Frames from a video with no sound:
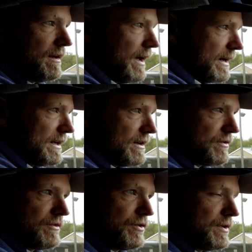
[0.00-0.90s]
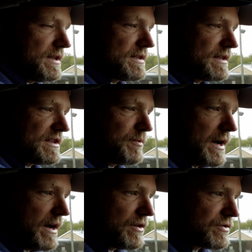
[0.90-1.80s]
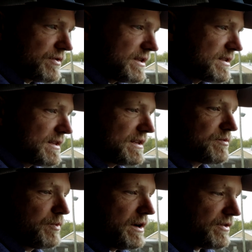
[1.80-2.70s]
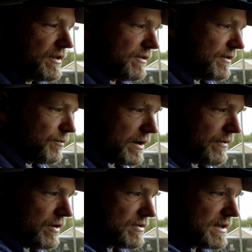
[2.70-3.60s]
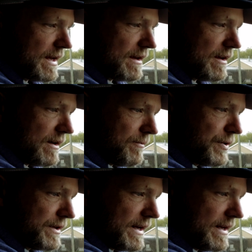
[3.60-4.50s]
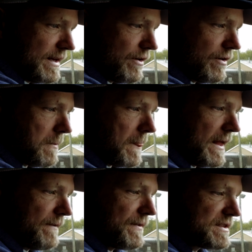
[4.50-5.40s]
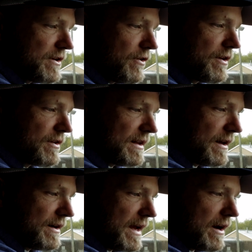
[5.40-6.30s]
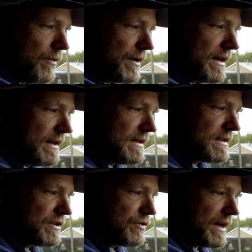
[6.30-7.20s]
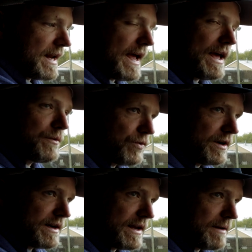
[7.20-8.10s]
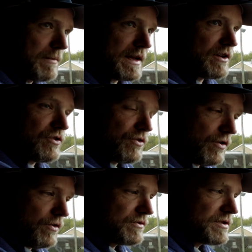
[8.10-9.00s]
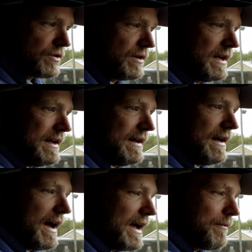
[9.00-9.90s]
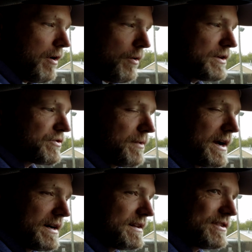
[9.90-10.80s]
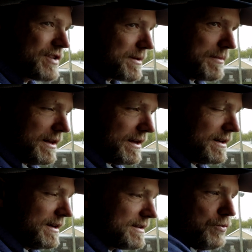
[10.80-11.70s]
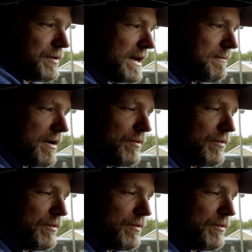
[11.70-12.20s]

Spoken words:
I need to do this at this miles or this at this month and whatever else. And I put that in here. And if it's not already listed, you can add one and make it your own. So I am always reminded to check my lug nut, lubricate my